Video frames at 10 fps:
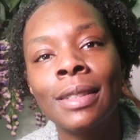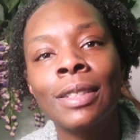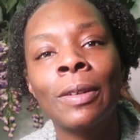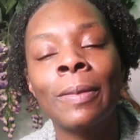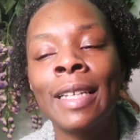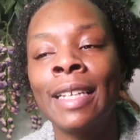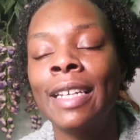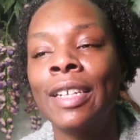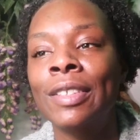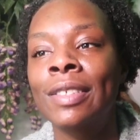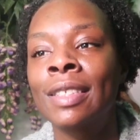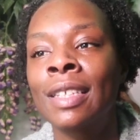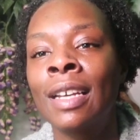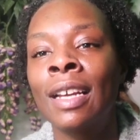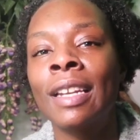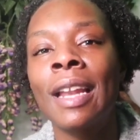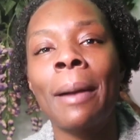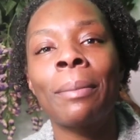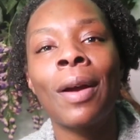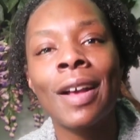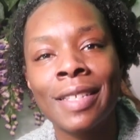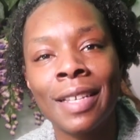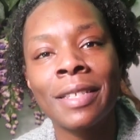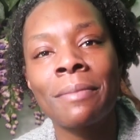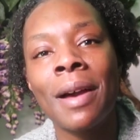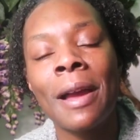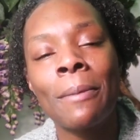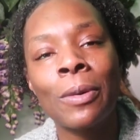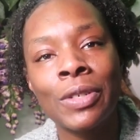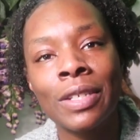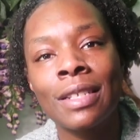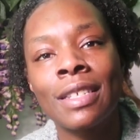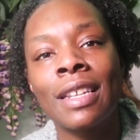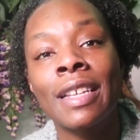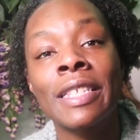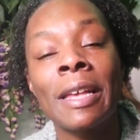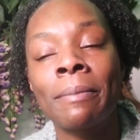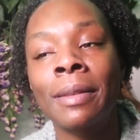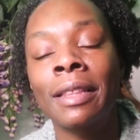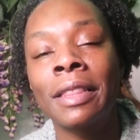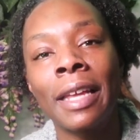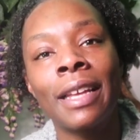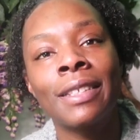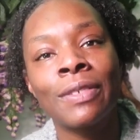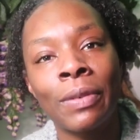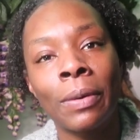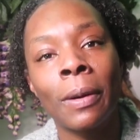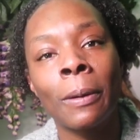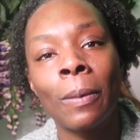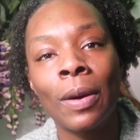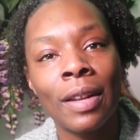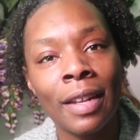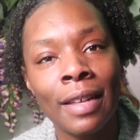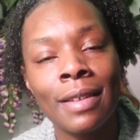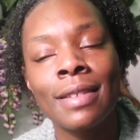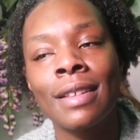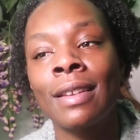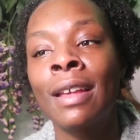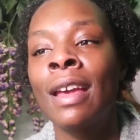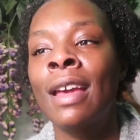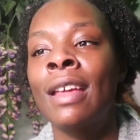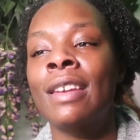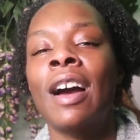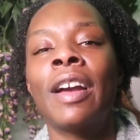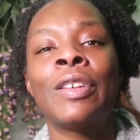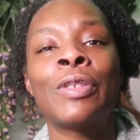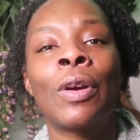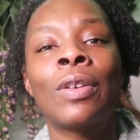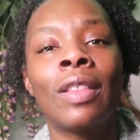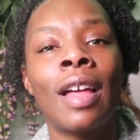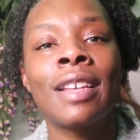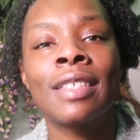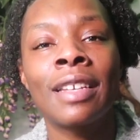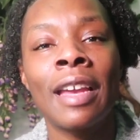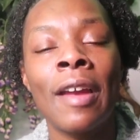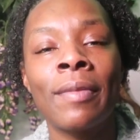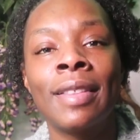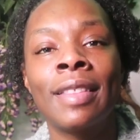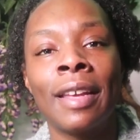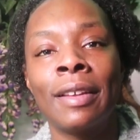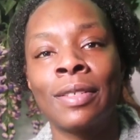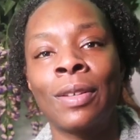so many years not processing my emotions and accepting things for what it is and not internalizing everything.